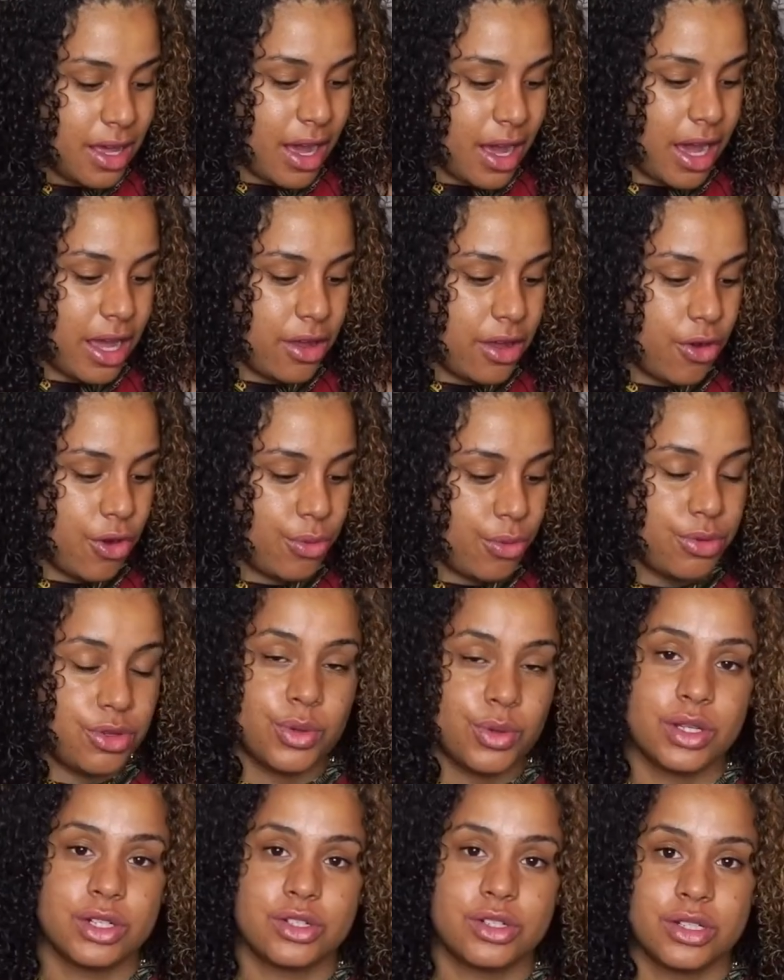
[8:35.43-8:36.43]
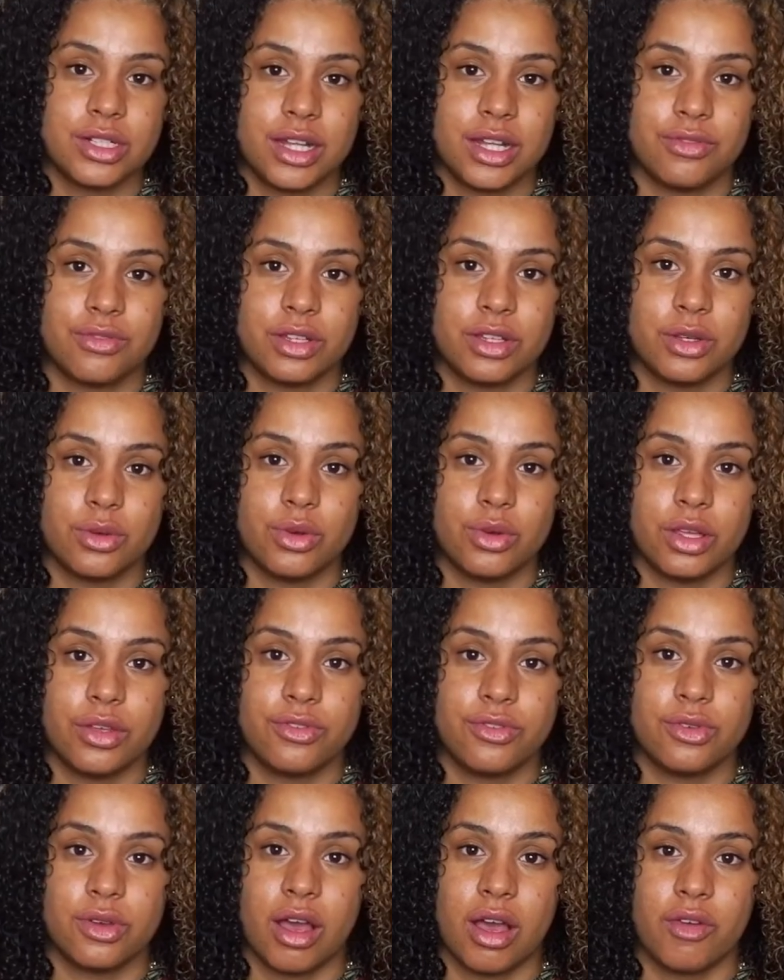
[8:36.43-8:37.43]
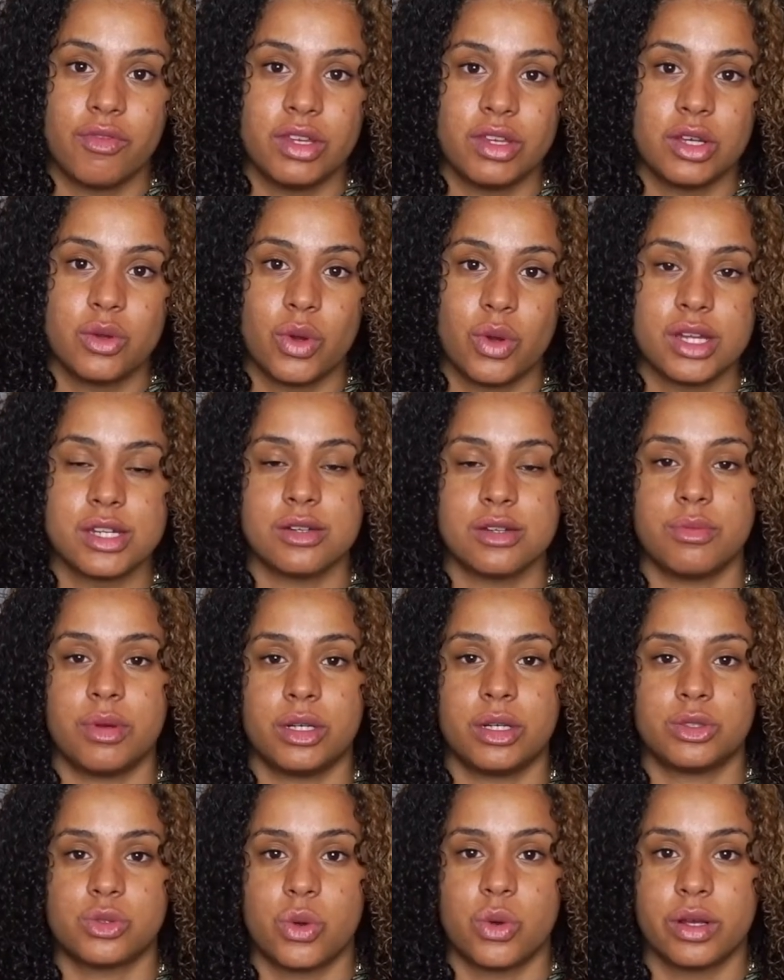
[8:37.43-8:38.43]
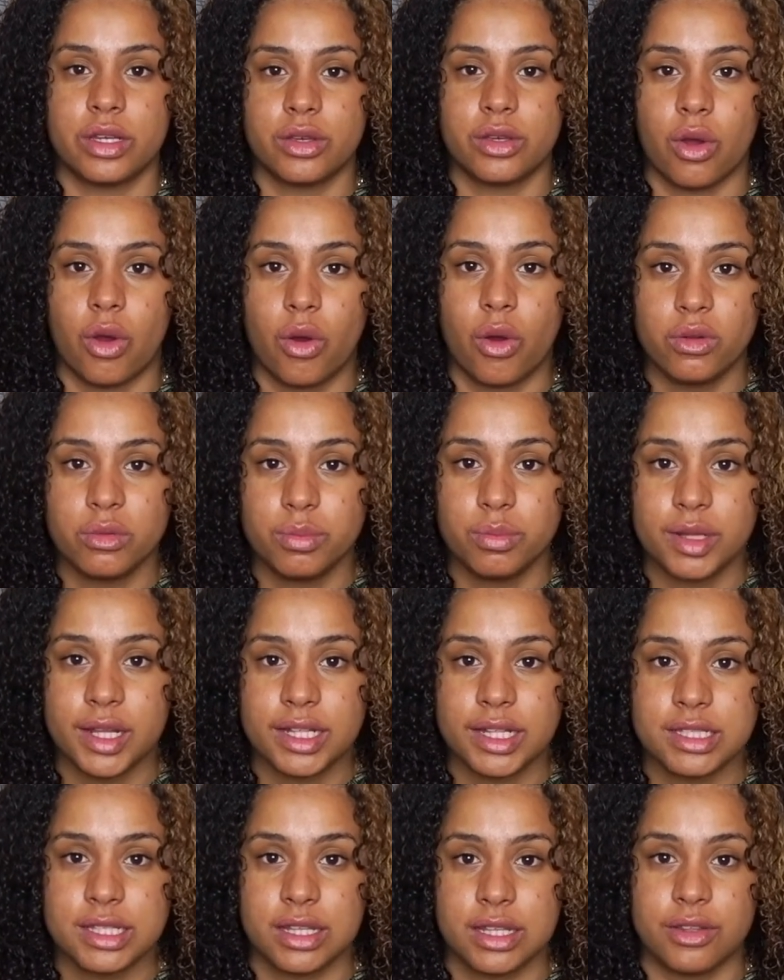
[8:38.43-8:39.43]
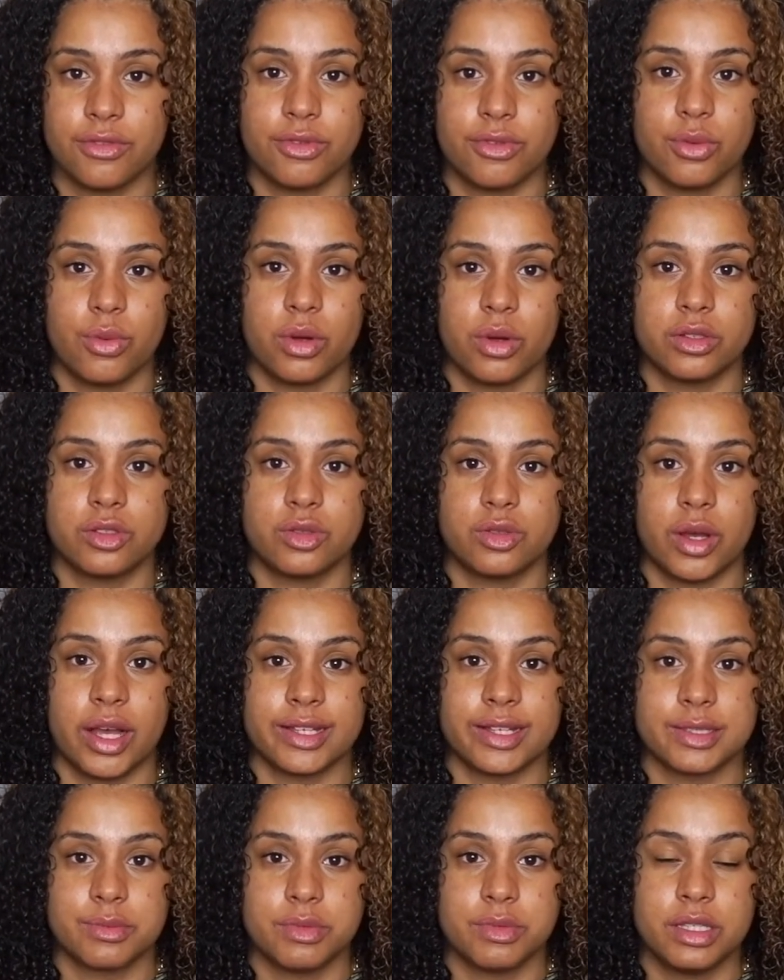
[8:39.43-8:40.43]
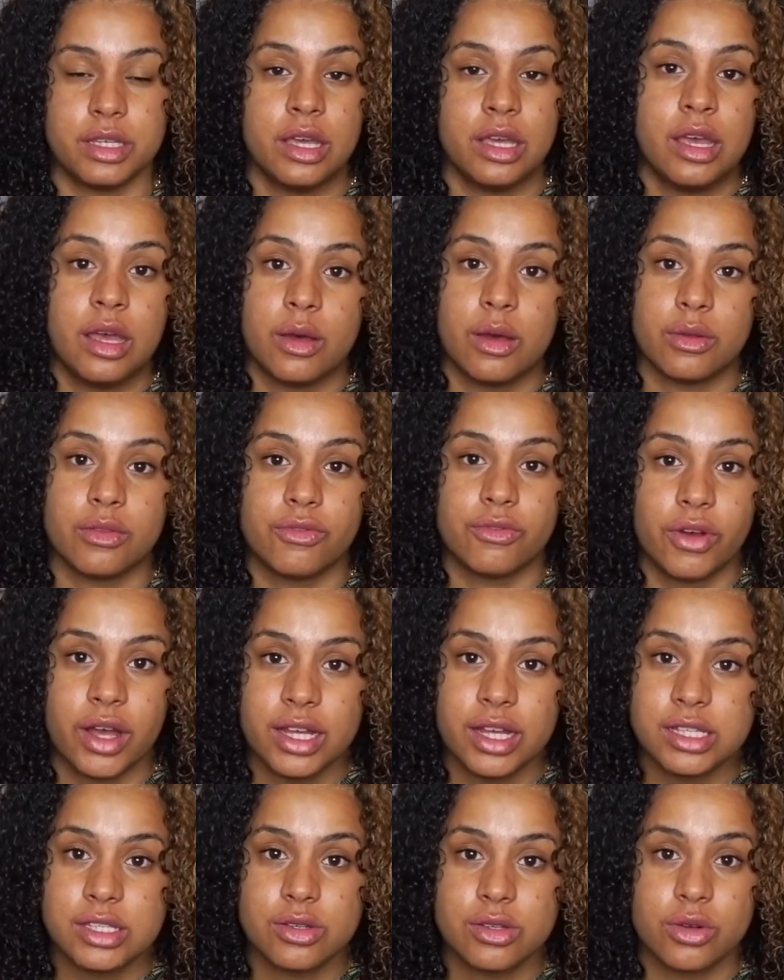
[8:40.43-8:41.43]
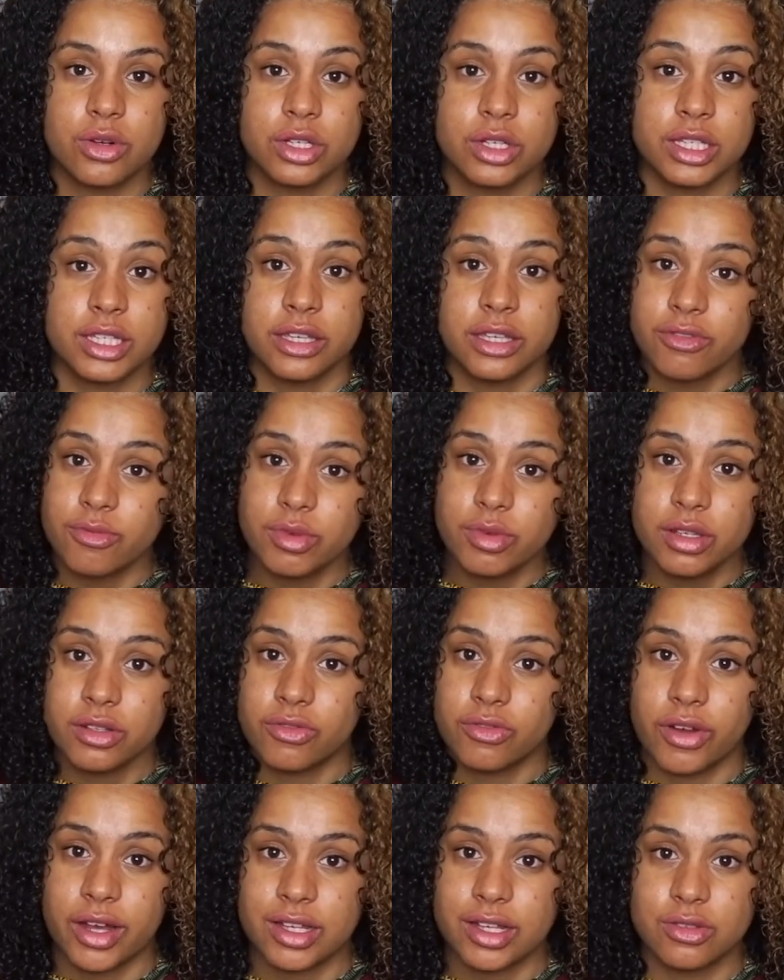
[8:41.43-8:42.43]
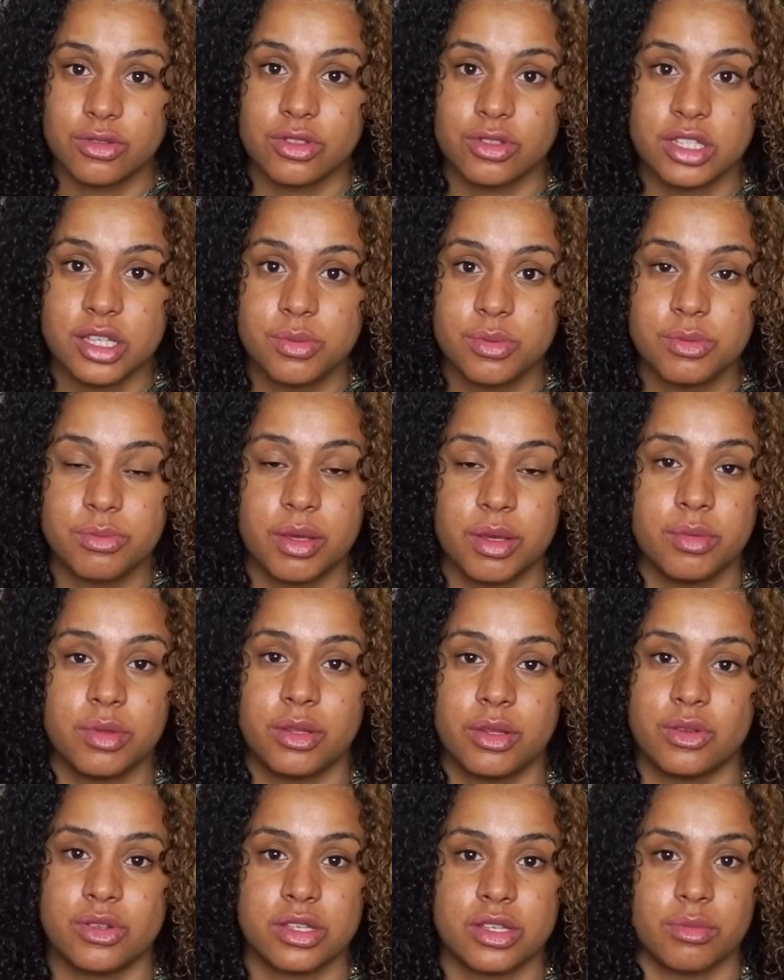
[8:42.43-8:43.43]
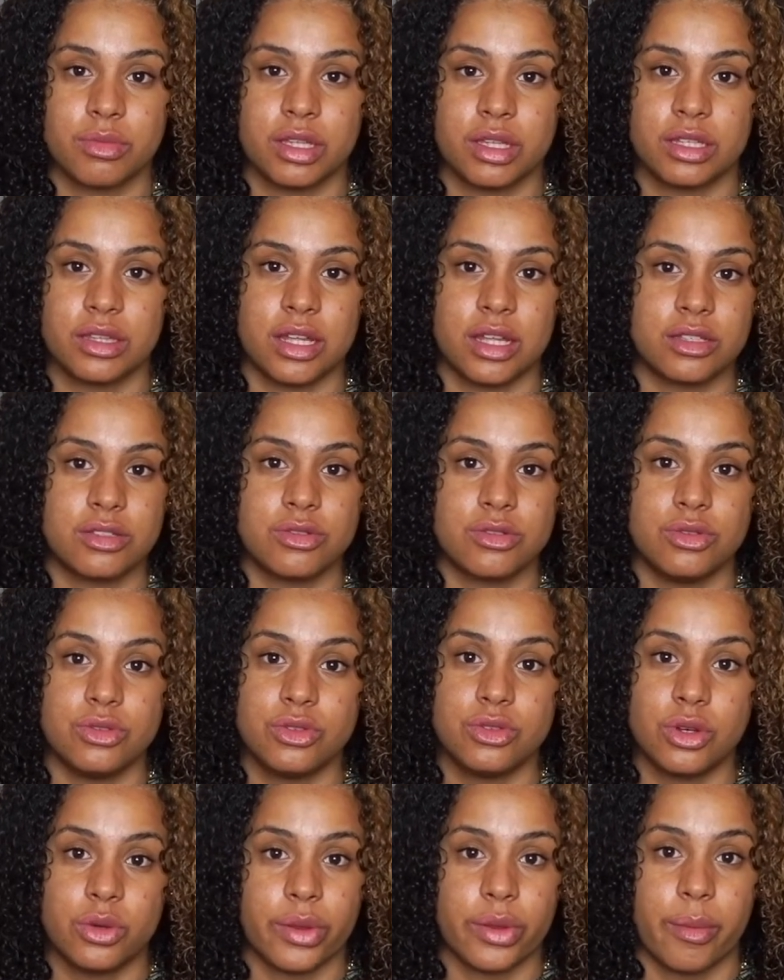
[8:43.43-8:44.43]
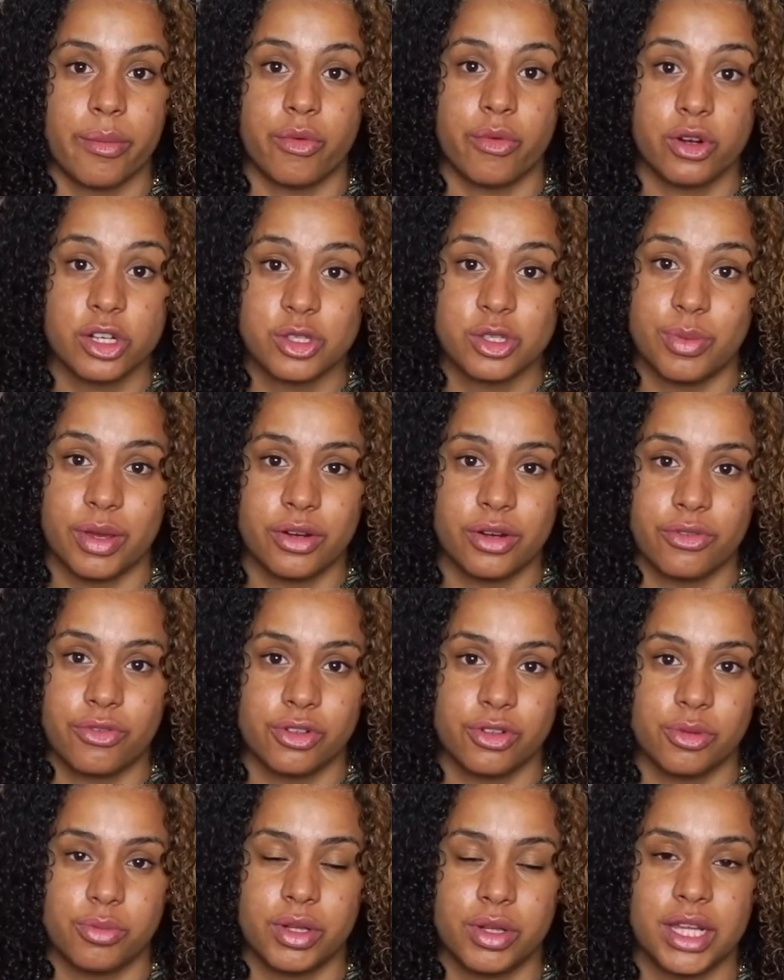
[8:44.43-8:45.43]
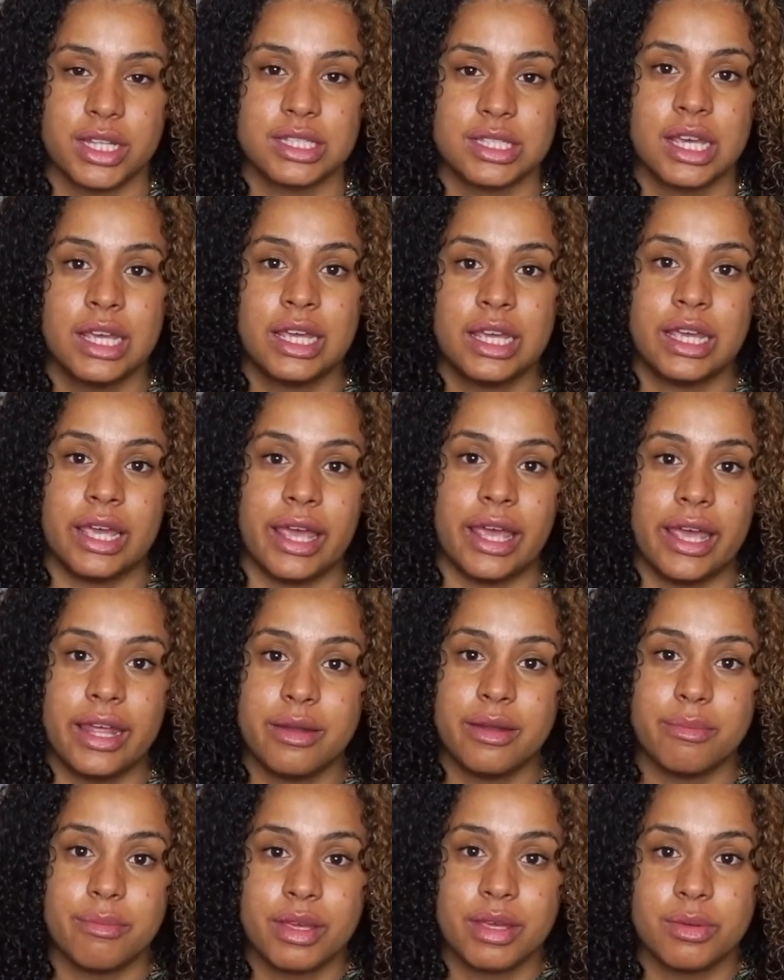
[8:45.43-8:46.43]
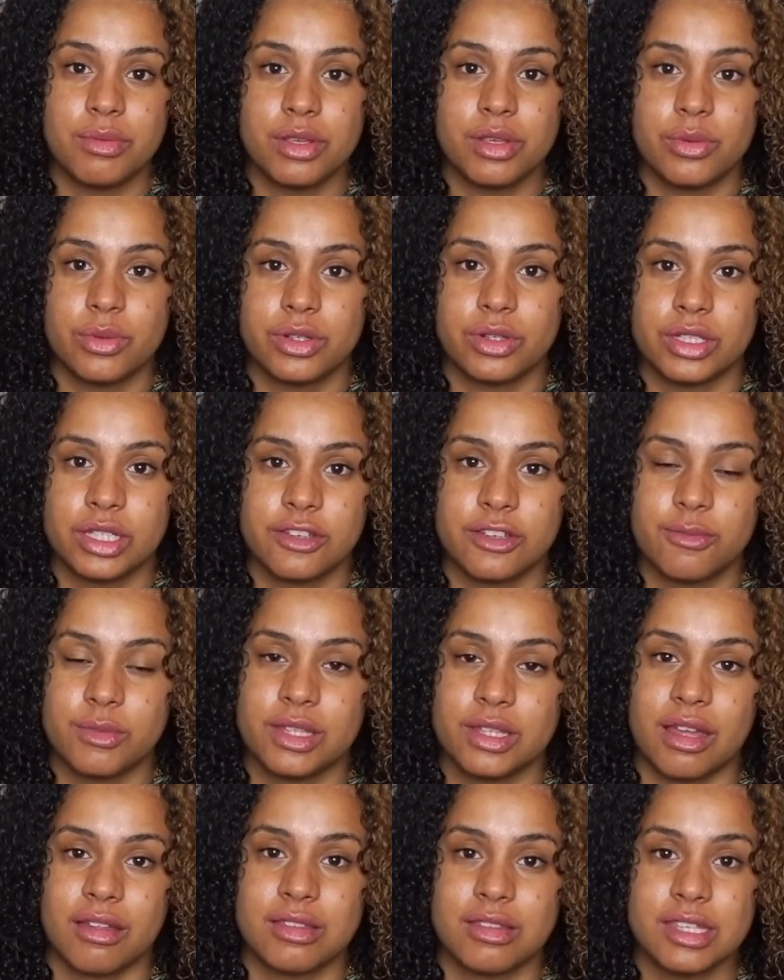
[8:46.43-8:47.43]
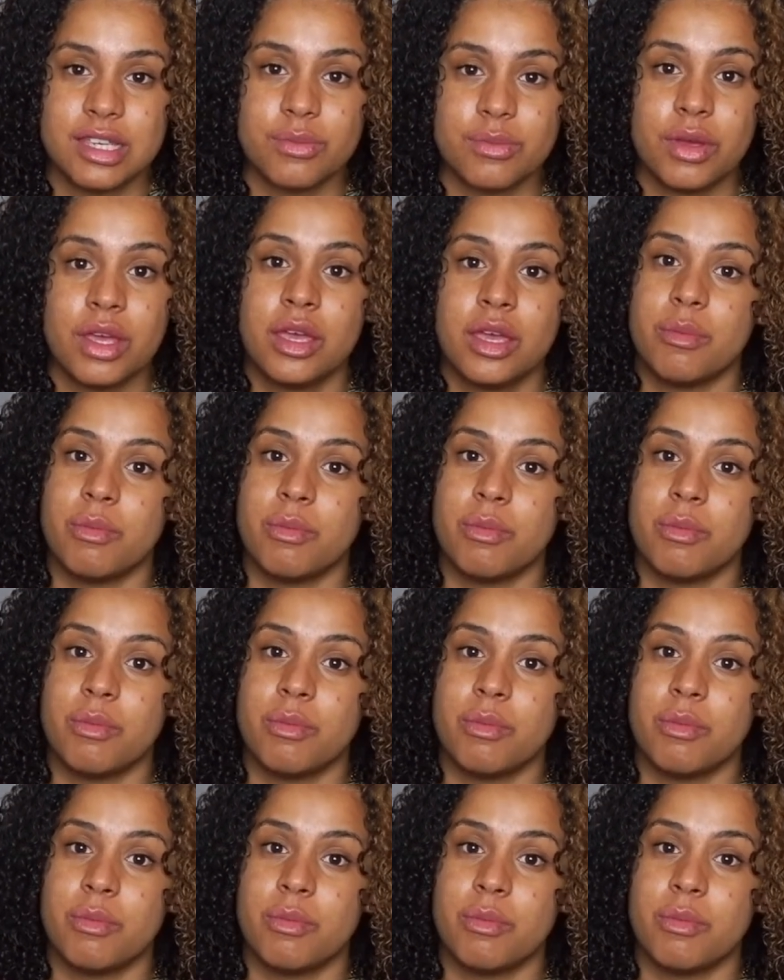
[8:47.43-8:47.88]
I hope you enjoyed that video. If you have any question about growing your own plants, and if you want to ask me advice or give me advice or tips, maybe there's something that you know that works better for your plants and maybe you want to give me that tip,